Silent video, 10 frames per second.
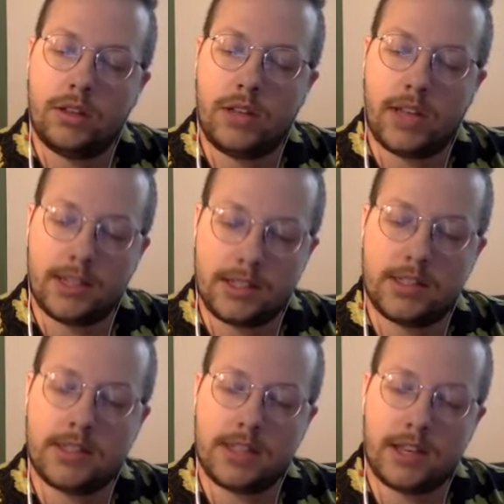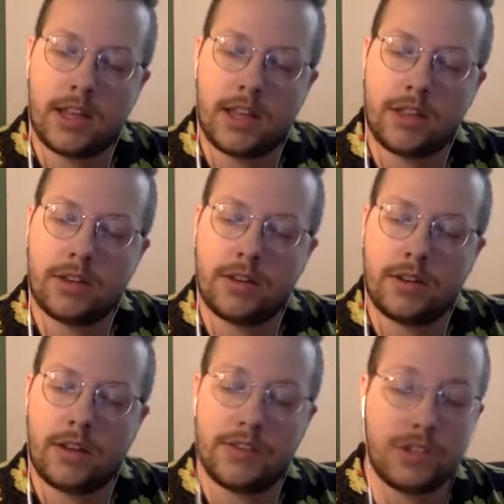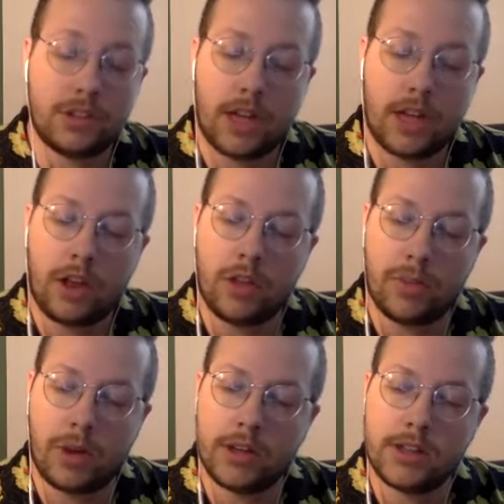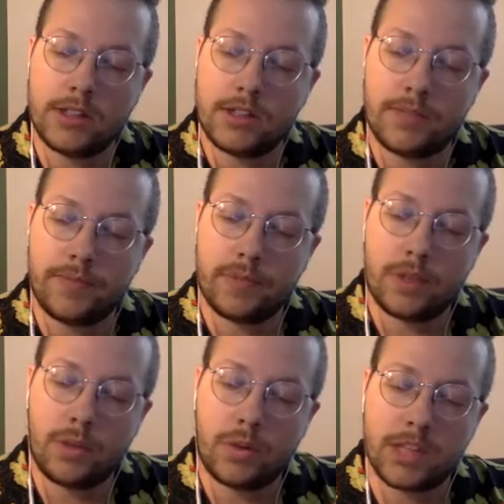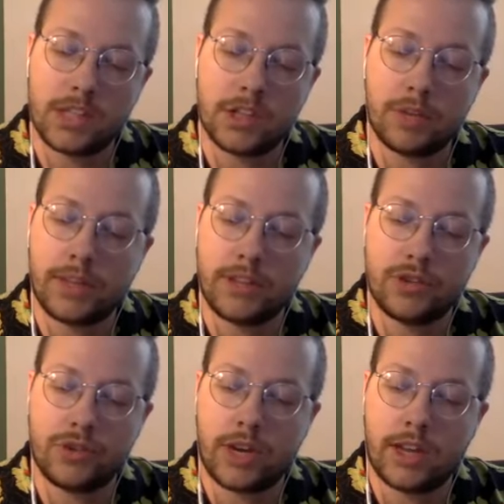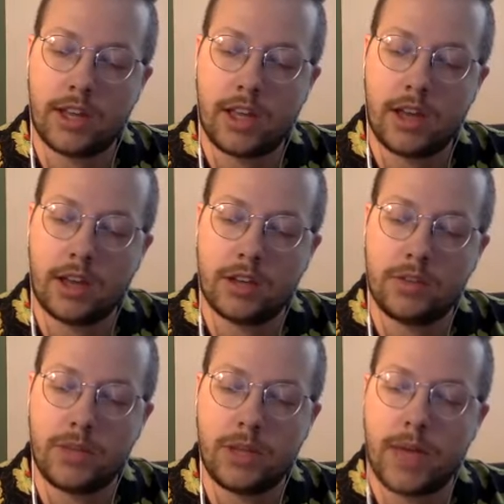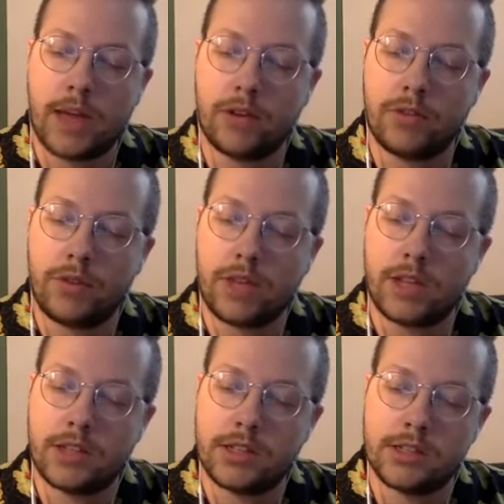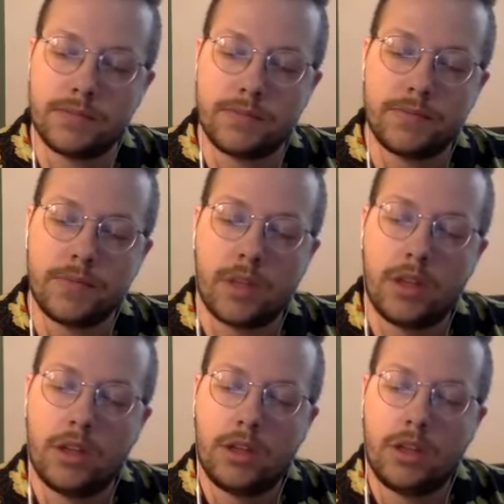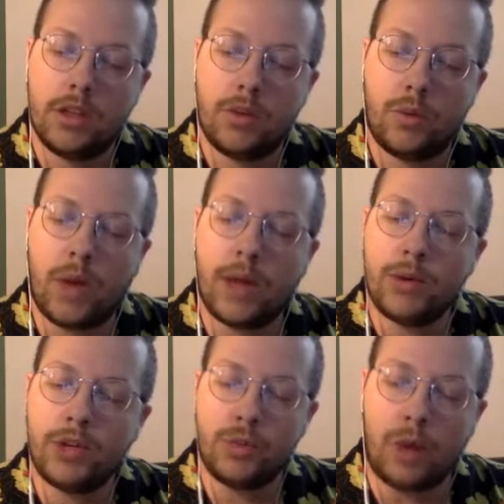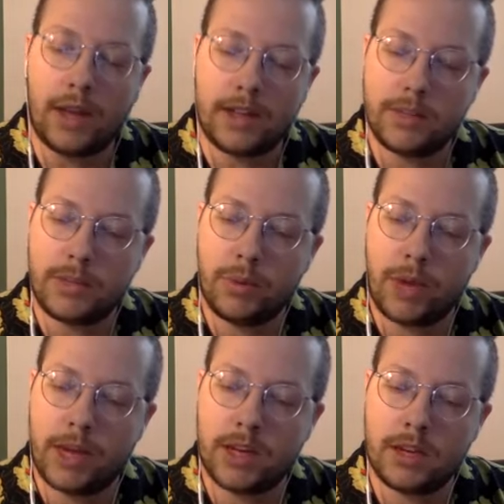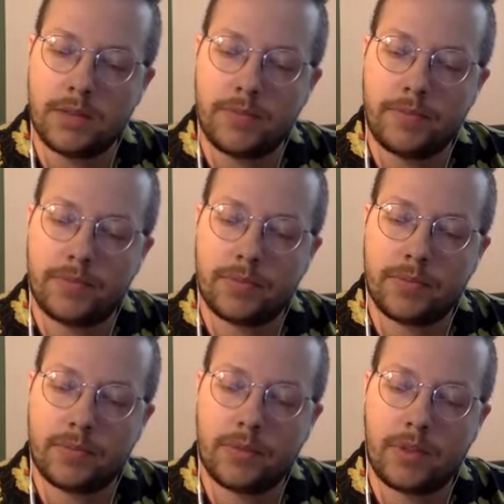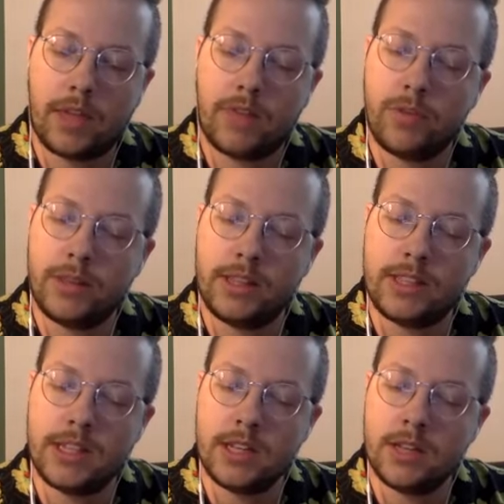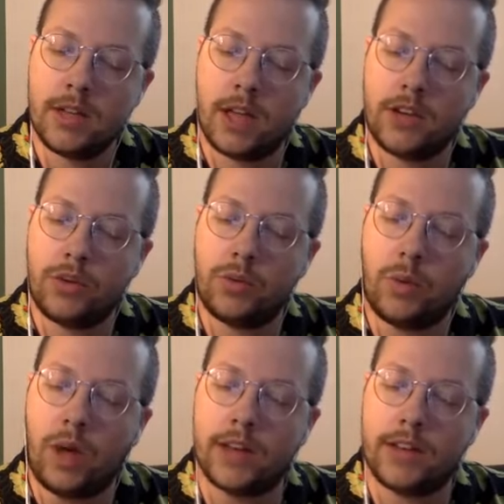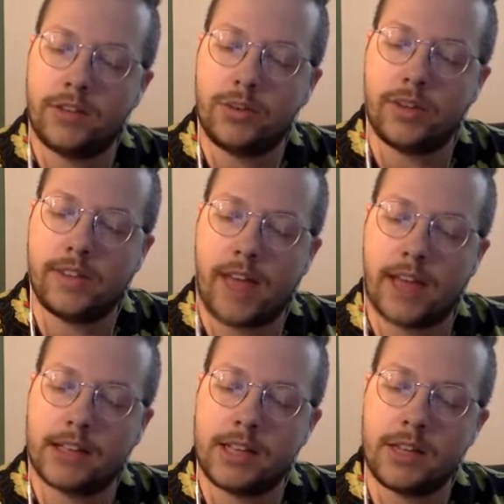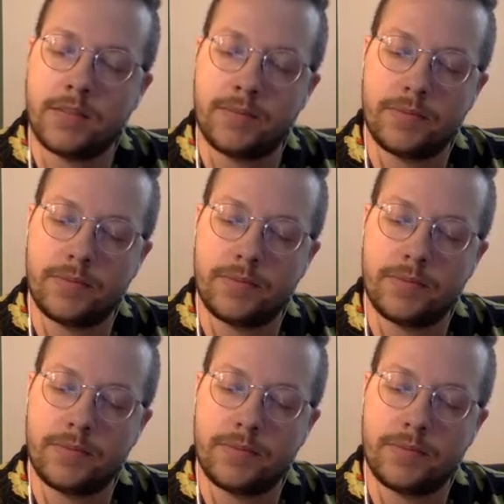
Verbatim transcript: Yes, said Nathan, I've still got all the parts. Once I start menstruating again, it could be a matter of weeks. Why would you want to be pregnant? Have you been listening? I don't want to exactly.